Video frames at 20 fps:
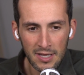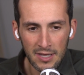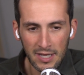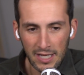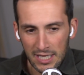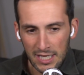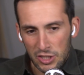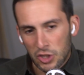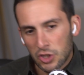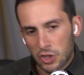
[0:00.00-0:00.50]

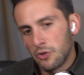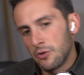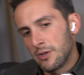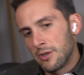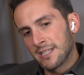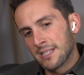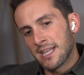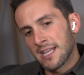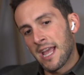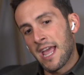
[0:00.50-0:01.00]
like as
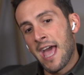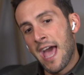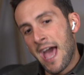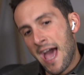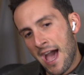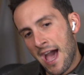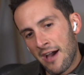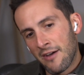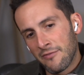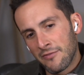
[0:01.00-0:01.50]
soon as I
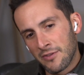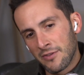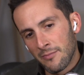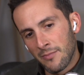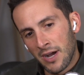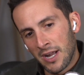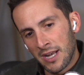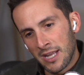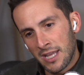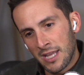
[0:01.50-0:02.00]
have the
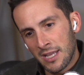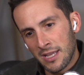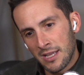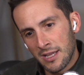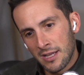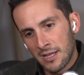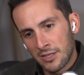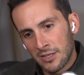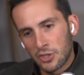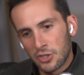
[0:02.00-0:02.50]

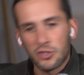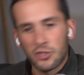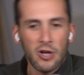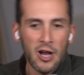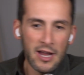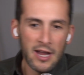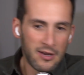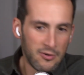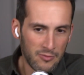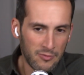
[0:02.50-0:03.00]
money to
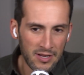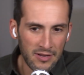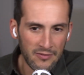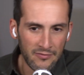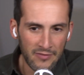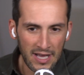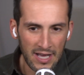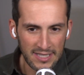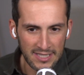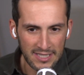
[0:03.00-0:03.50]
try and
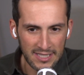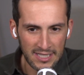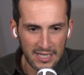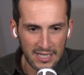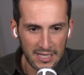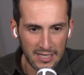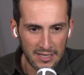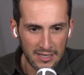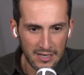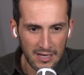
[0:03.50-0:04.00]
reinvest
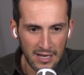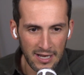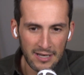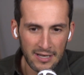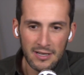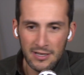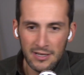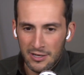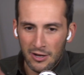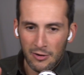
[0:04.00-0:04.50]
it,
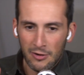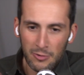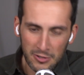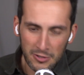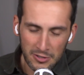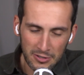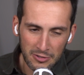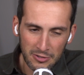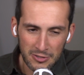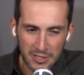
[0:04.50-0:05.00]
and
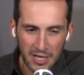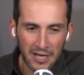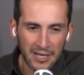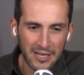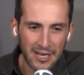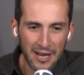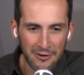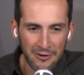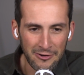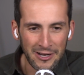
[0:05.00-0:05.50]
you're
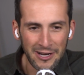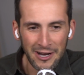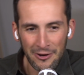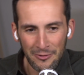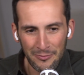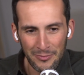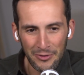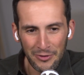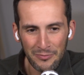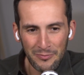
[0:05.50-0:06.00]
talking to Henry and I
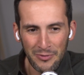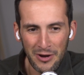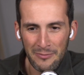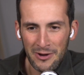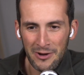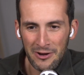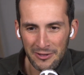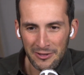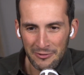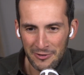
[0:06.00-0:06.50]
are both
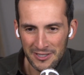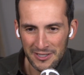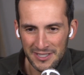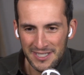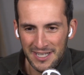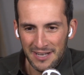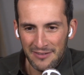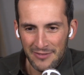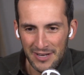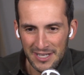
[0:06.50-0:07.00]
primarily real
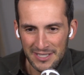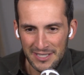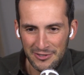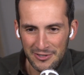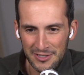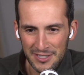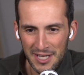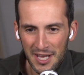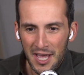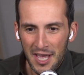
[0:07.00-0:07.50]
estate
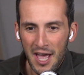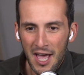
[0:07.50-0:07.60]
investors.